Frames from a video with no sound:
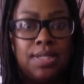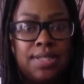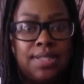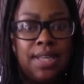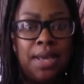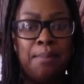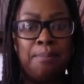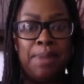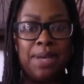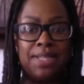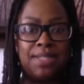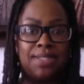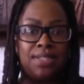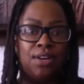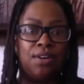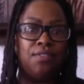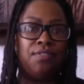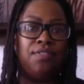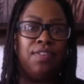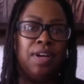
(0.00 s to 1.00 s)
set
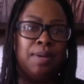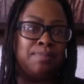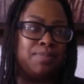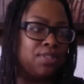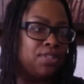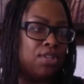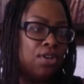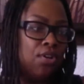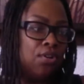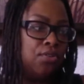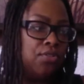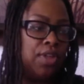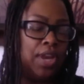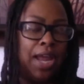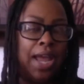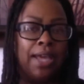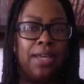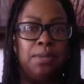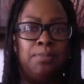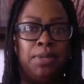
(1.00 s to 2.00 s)
myself up so
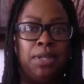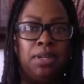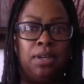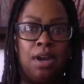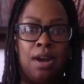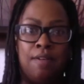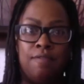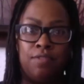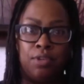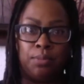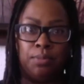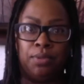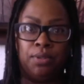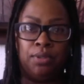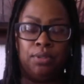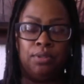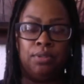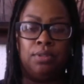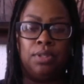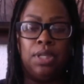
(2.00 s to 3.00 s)
that I could be
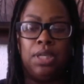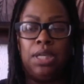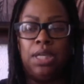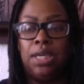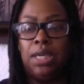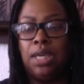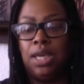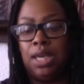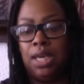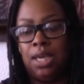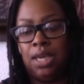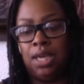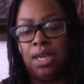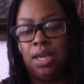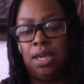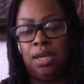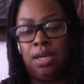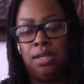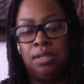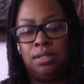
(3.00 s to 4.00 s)
comfortable
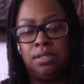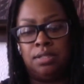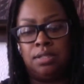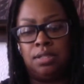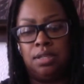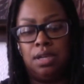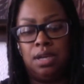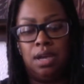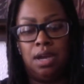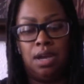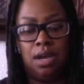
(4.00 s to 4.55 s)
and